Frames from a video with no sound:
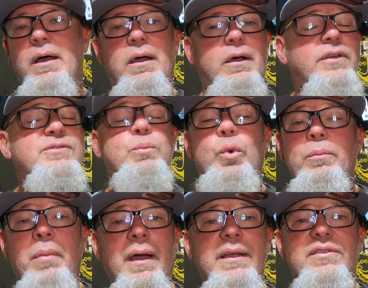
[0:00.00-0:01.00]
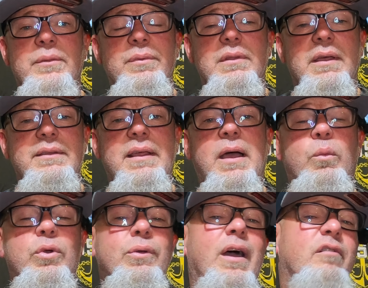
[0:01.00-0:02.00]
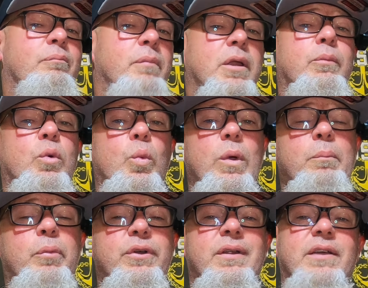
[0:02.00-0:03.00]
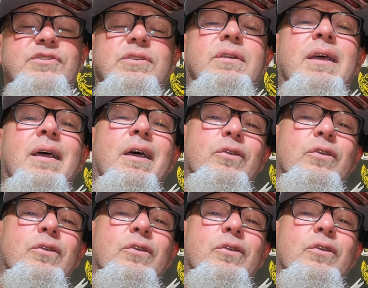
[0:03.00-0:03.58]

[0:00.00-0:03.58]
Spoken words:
a sport bike, something like that, where you have minimal wind protection,